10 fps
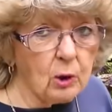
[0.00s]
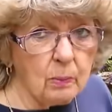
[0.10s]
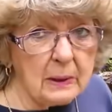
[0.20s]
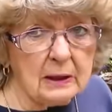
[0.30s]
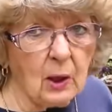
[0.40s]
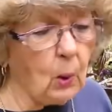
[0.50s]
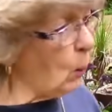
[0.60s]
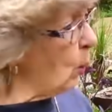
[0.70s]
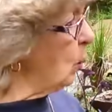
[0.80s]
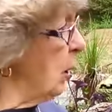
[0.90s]
going to be
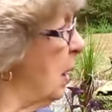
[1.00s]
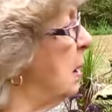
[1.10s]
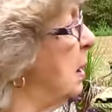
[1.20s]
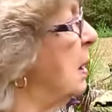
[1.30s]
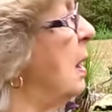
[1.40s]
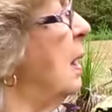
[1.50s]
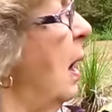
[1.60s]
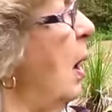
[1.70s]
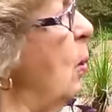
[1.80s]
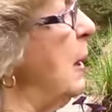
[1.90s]
cold.
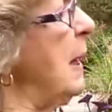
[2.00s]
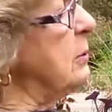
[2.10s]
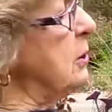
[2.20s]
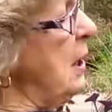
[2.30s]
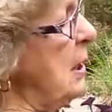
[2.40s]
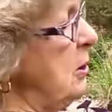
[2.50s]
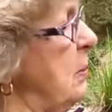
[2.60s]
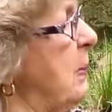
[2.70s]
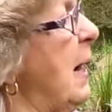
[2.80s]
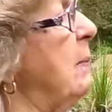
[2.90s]
Oh, and I was telling
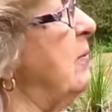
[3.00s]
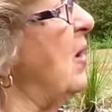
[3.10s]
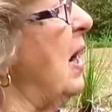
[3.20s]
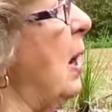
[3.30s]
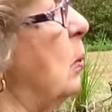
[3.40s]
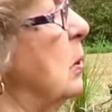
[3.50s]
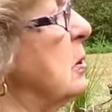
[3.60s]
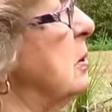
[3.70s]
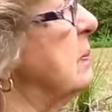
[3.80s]
you about my flowers.